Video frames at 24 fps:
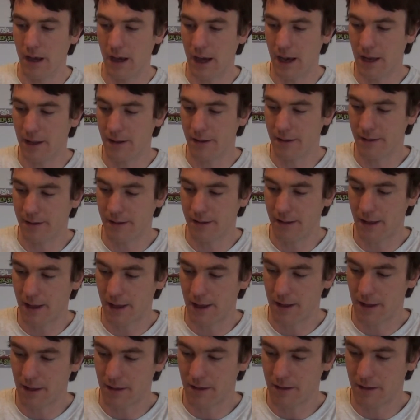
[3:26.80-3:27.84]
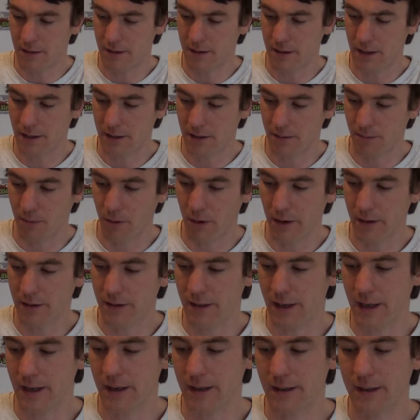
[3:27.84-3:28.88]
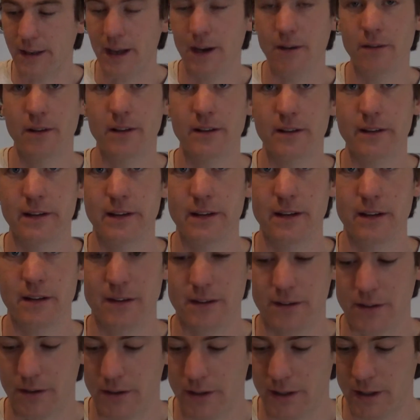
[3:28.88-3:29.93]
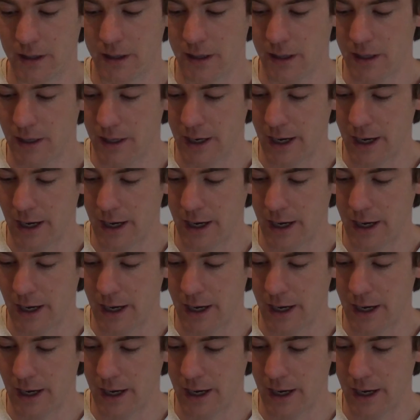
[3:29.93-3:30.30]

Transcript: and uh, stick the pointed edge down into the soil